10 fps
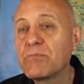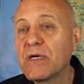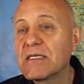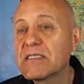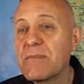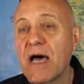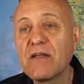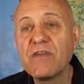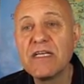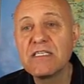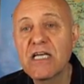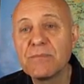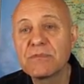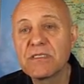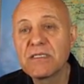brings him out of
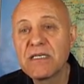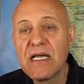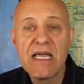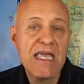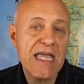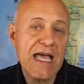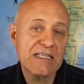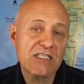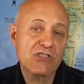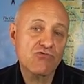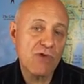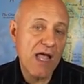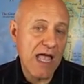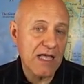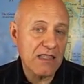Egypt. He has
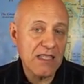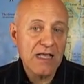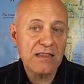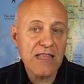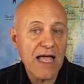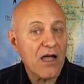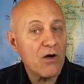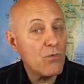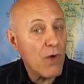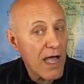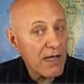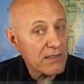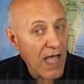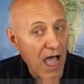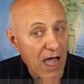strength like a
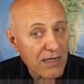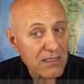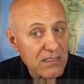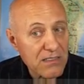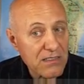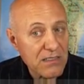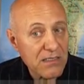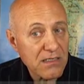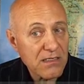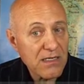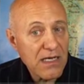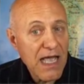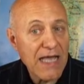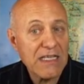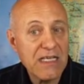wild ox,
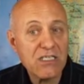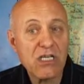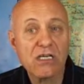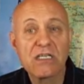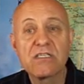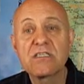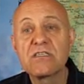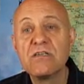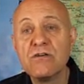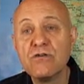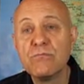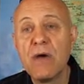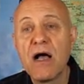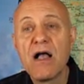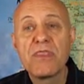and he shall
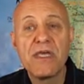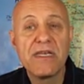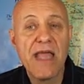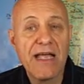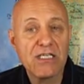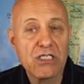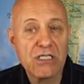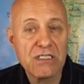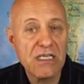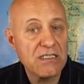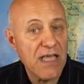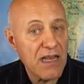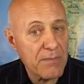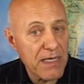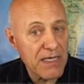consume the nations, his
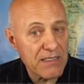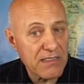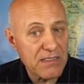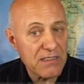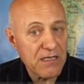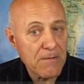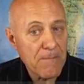enemies.